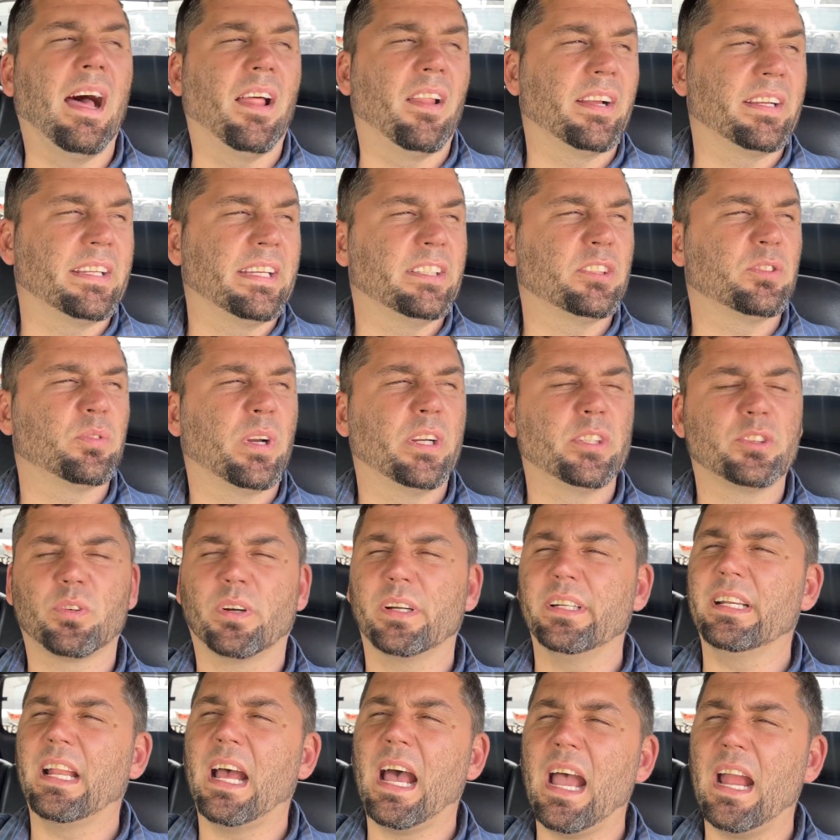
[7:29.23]
Like, it's
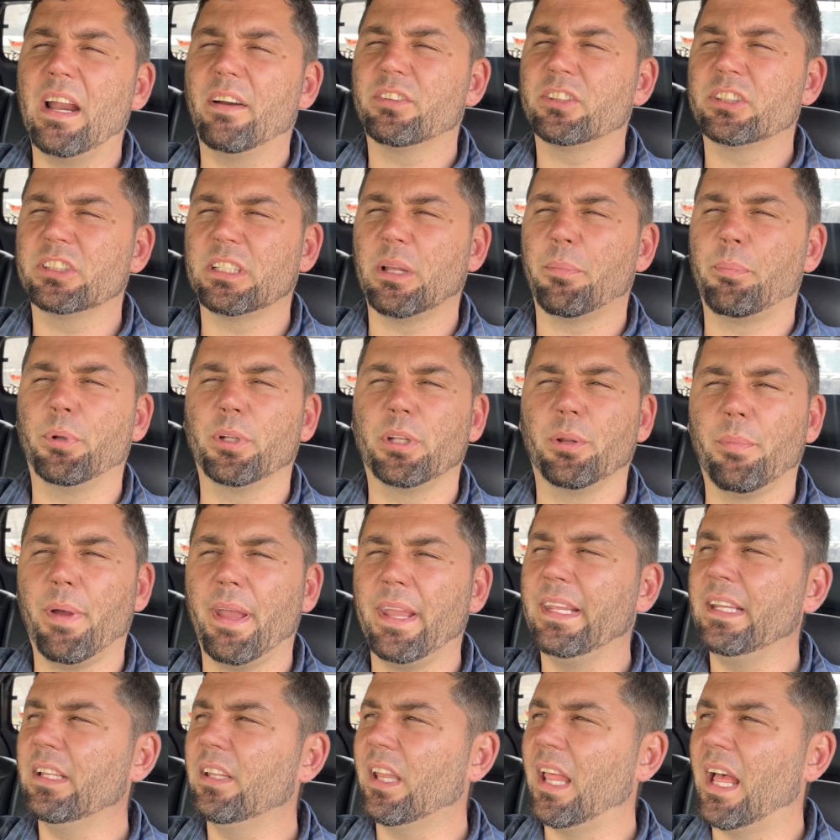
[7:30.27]
reading higher since I put the
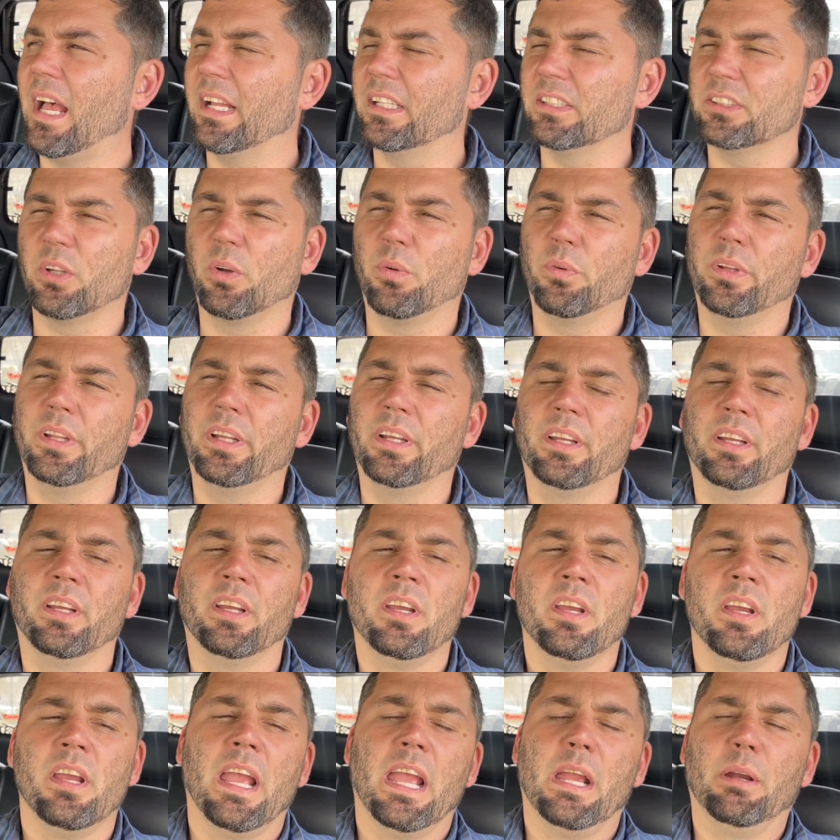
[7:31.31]
main lines on it.
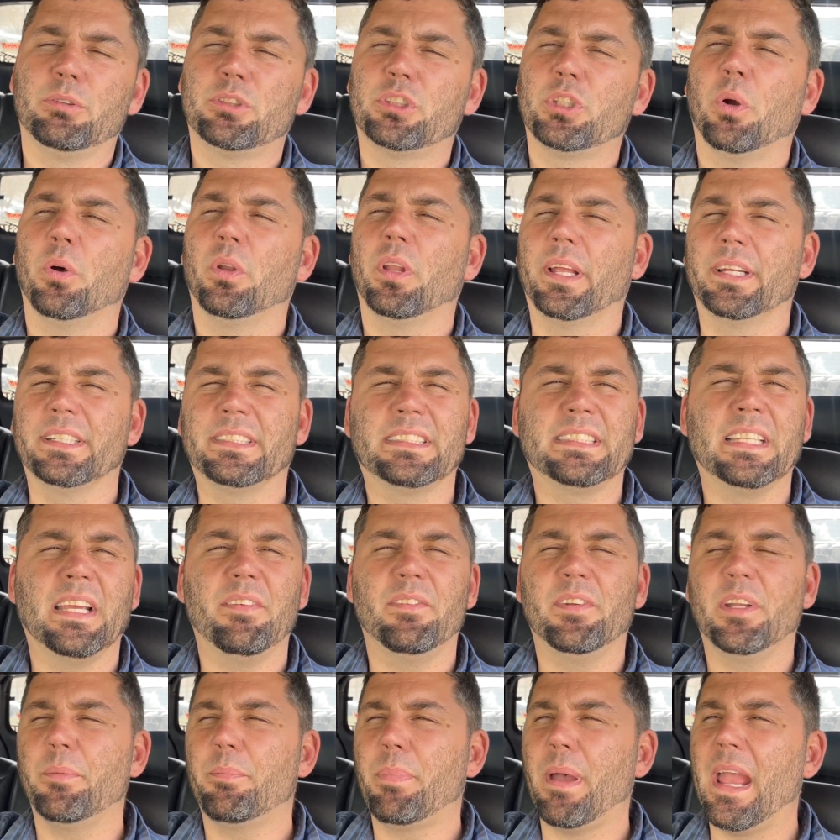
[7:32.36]
It was showing like
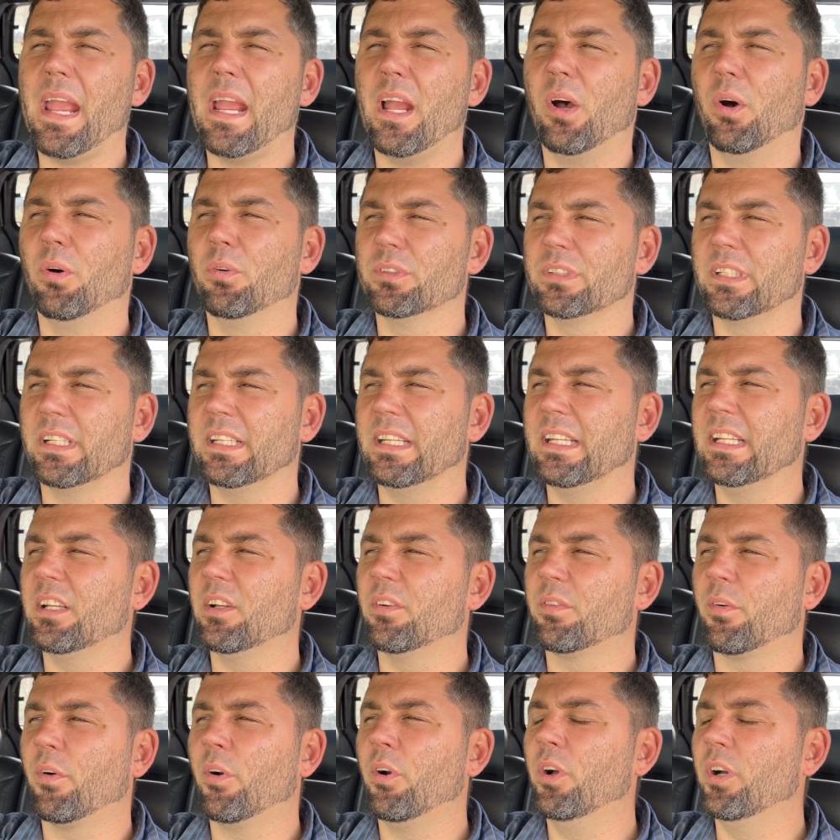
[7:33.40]
70 pounds at the end of
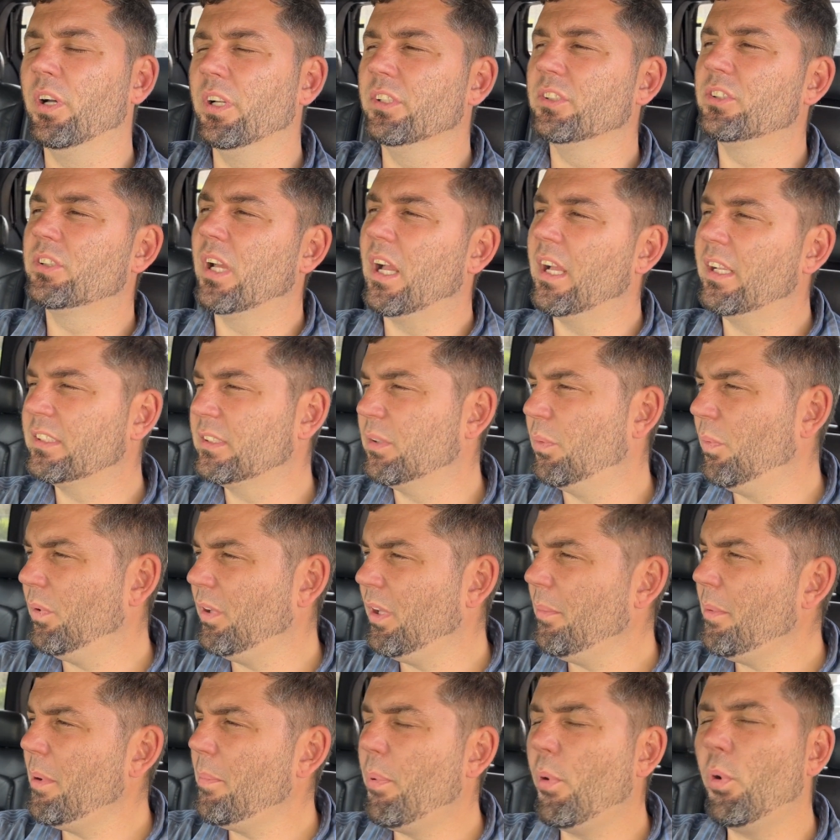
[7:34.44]
a run. So I said, well,
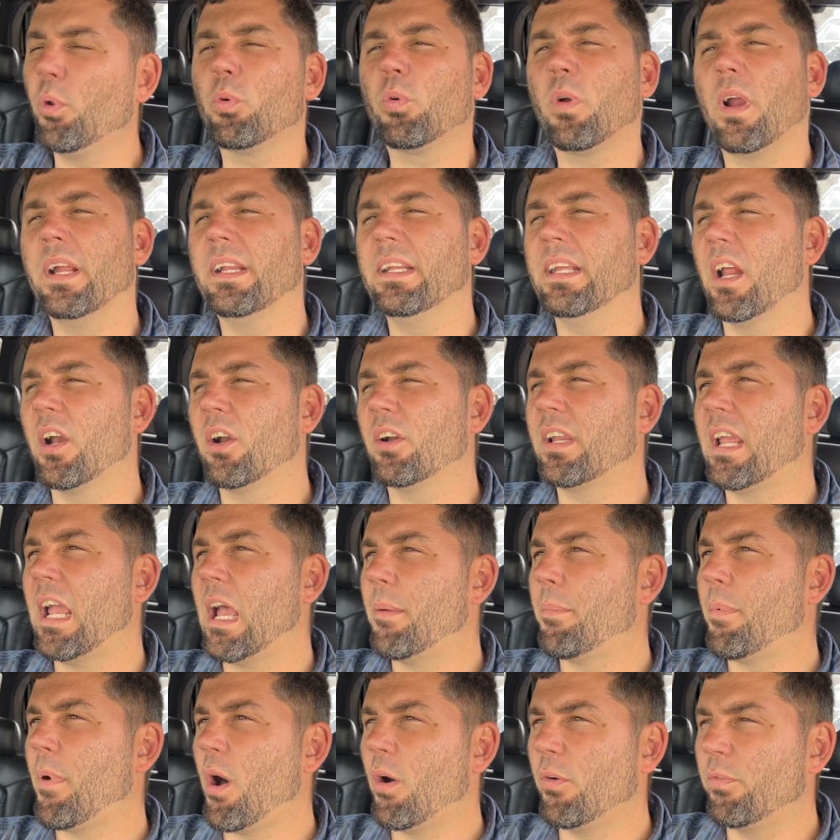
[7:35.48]
let me pull a radiator
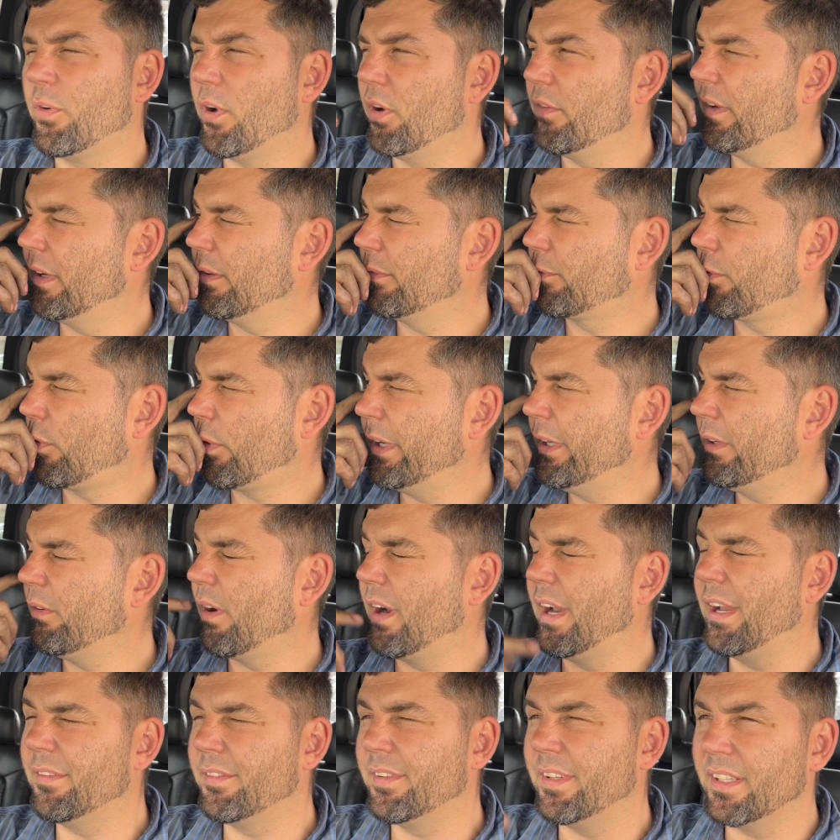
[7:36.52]
cap off of it and free
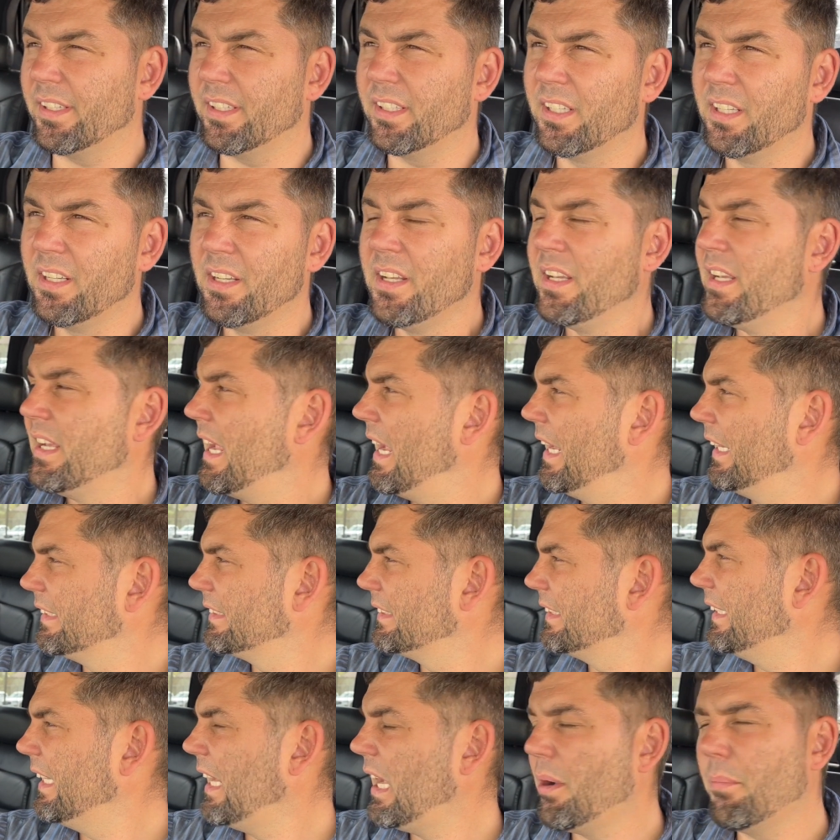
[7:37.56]
rev it and
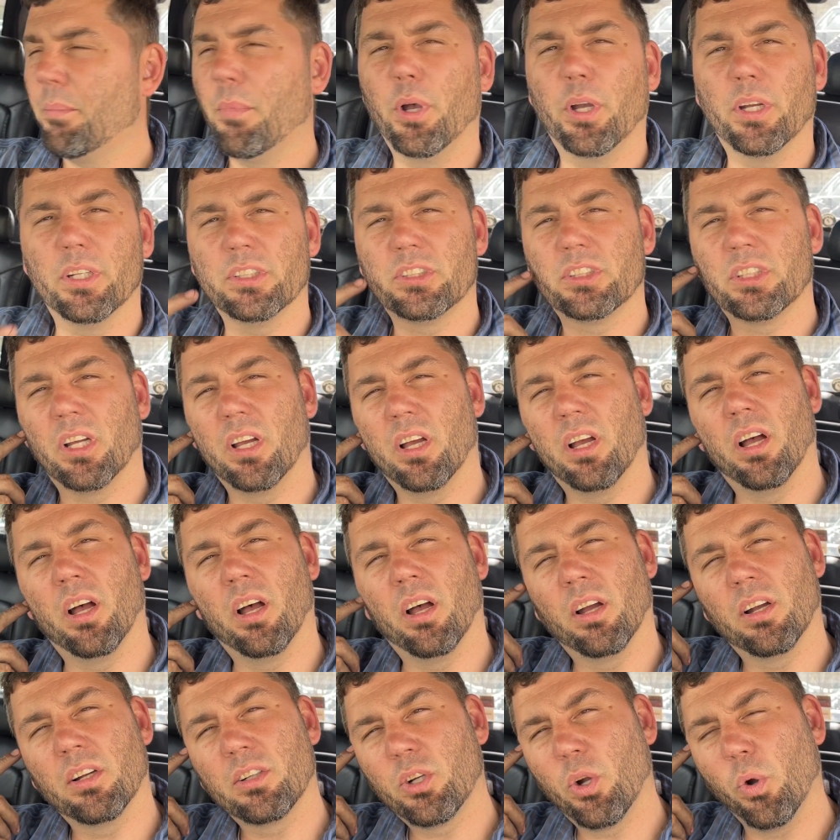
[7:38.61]
see how much
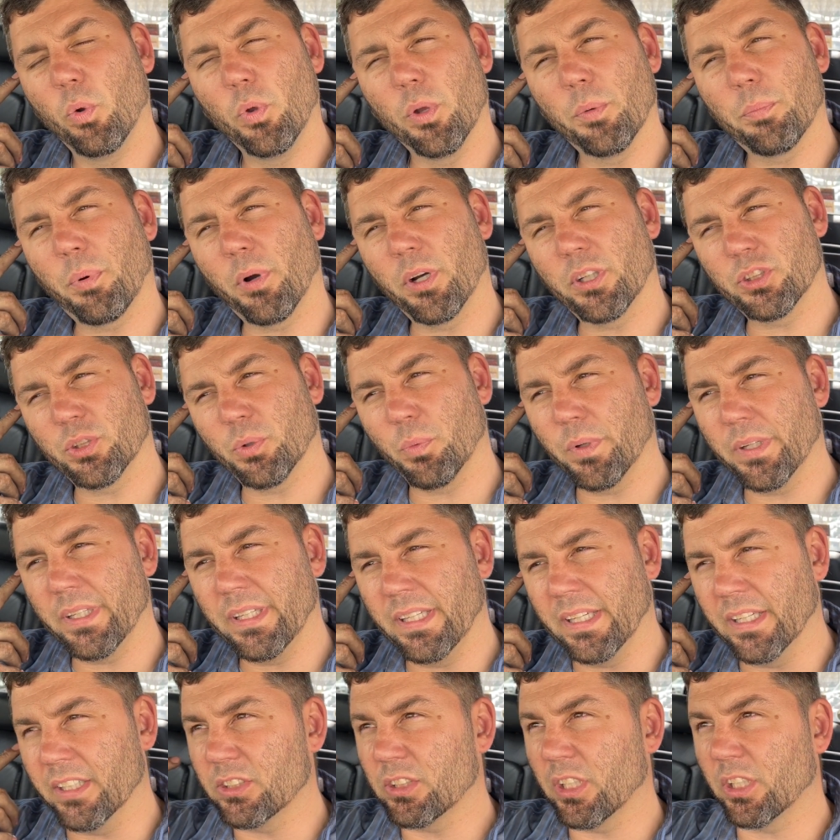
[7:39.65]
coolant pressure we
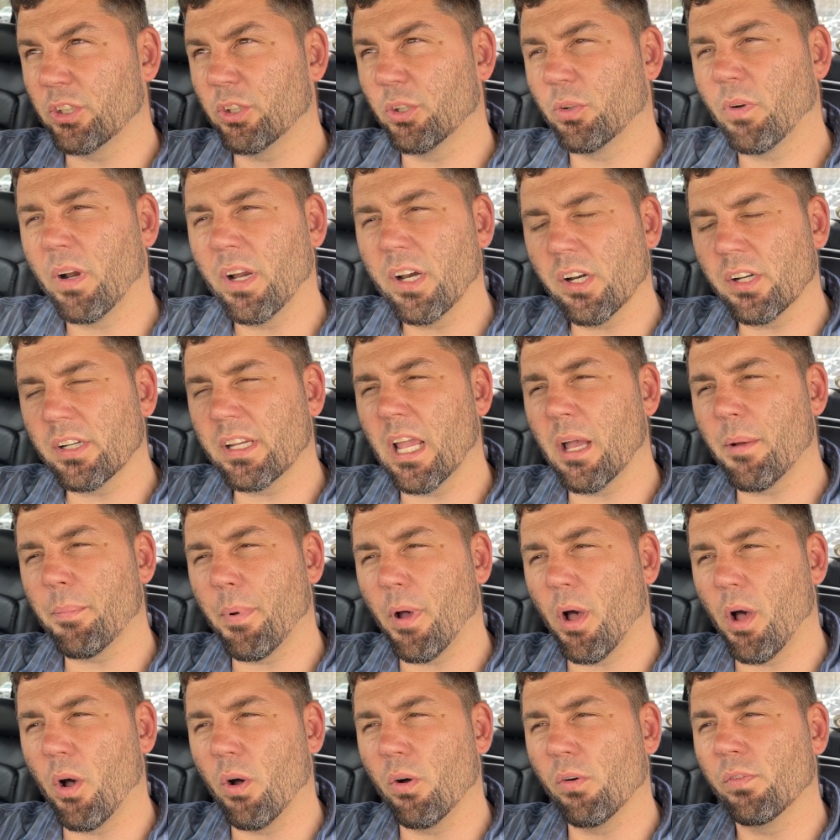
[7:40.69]
get. So I took the radiator cap
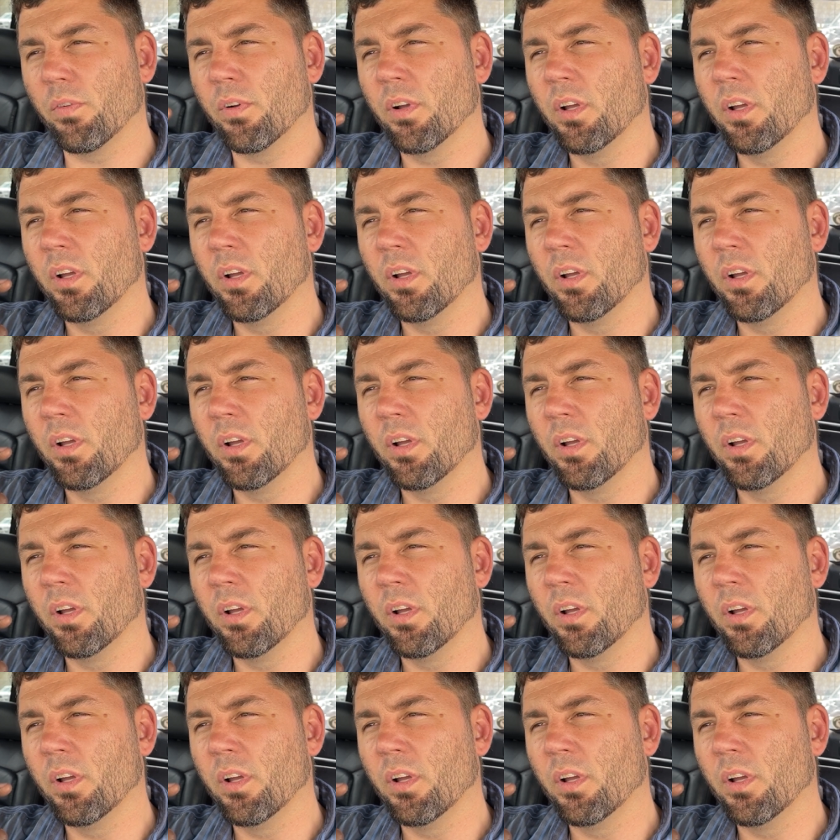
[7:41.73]
off.